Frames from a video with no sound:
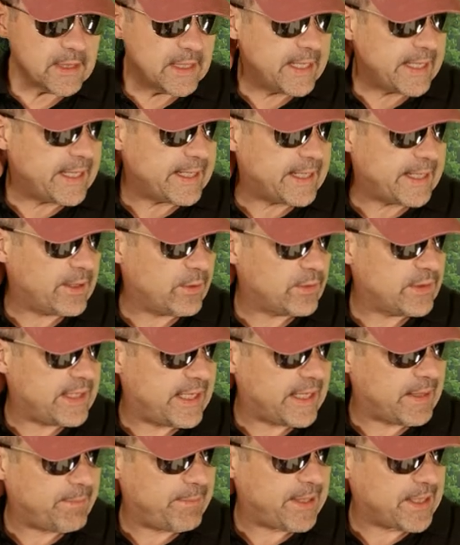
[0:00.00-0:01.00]
And I don't
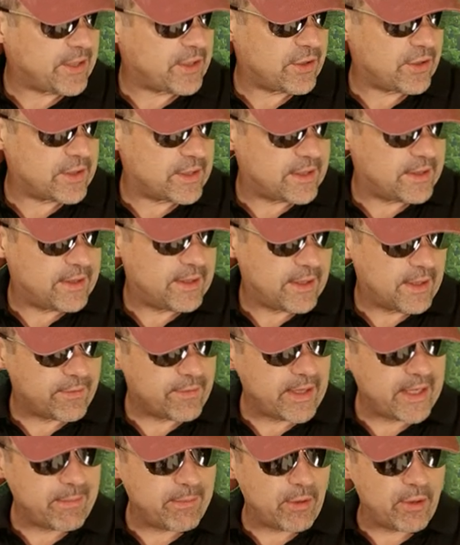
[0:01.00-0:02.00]
take pictures of
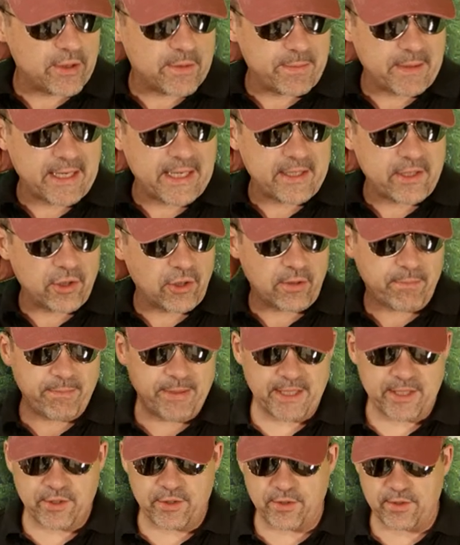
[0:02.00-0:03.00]
rainbows, but I took
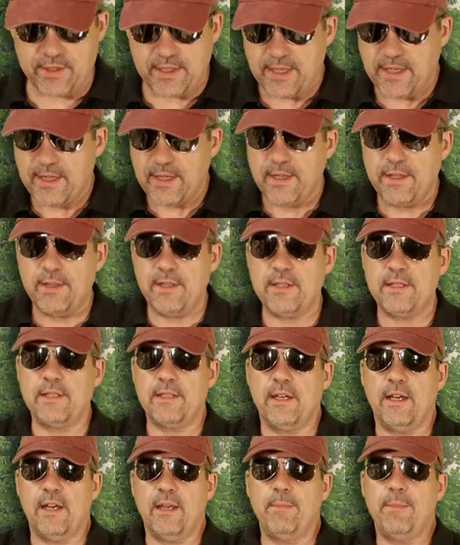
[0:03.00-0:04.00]
pictures this
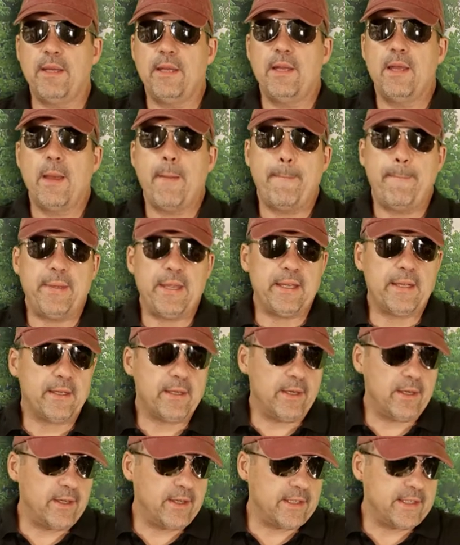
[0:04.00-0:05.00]
time
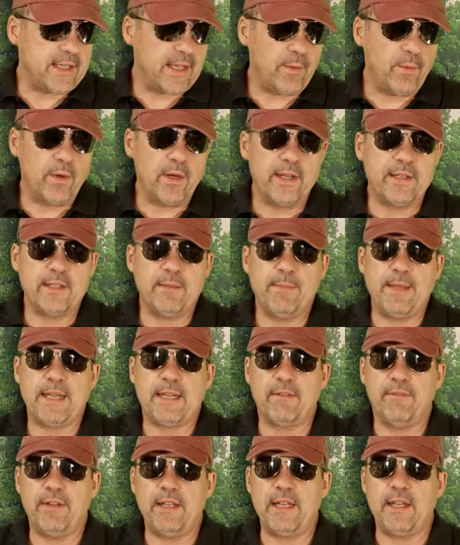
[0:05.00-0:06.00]
because I wanted to
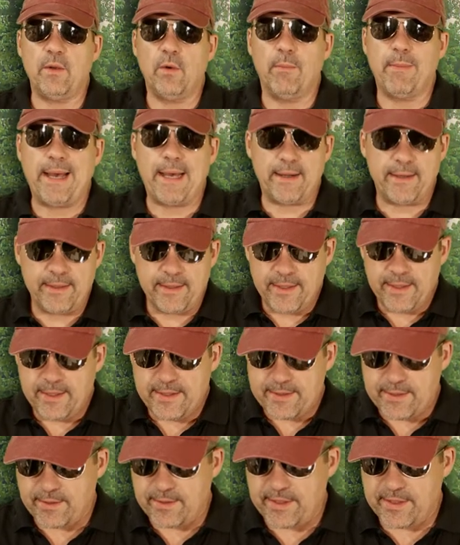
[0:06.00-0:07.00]
make a video about it.
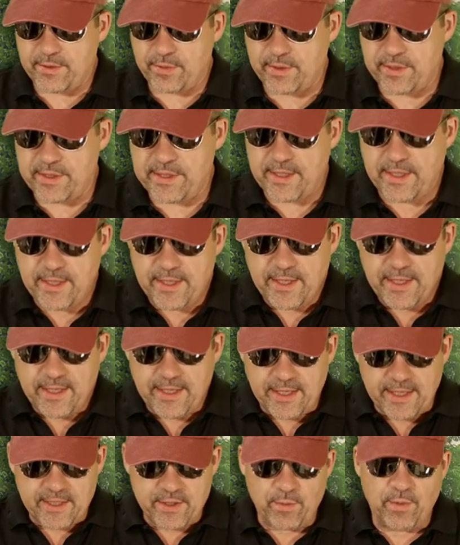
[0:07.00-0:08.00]
So this was,
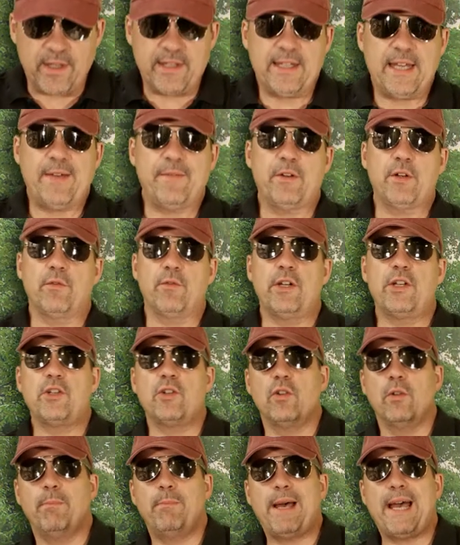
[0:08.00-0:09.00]
I just wanted to have an
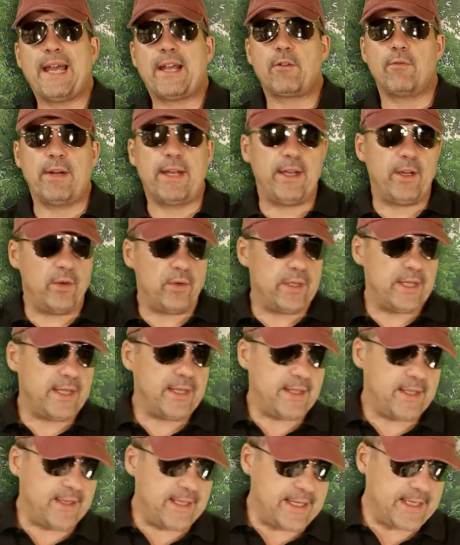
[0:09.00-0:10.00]
original
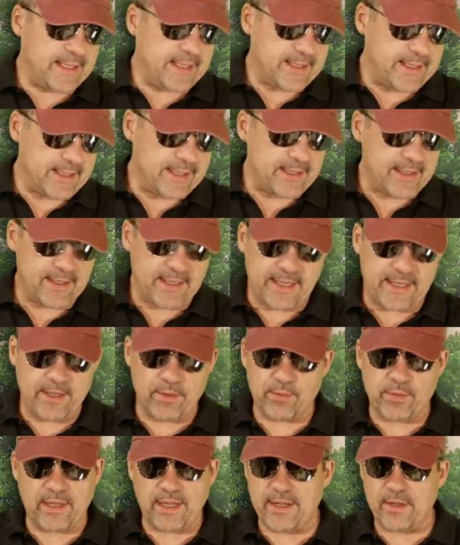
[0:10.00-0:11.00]
background that I
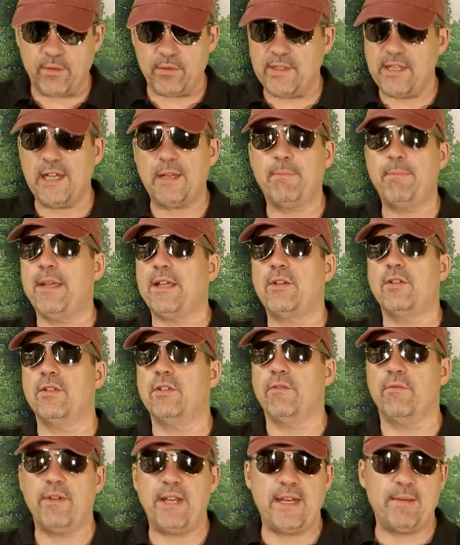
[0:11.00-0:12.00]
don't take
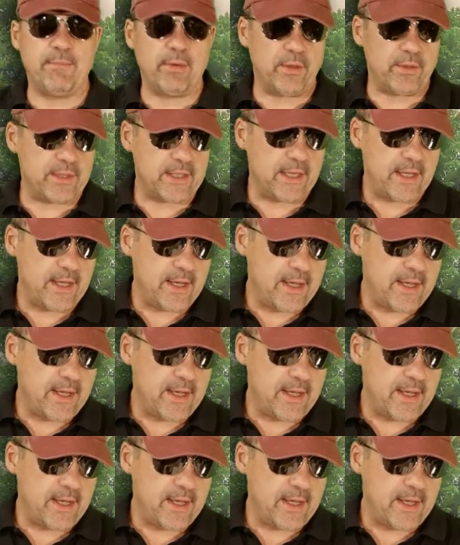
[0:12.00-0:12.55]
pictures of rainbows.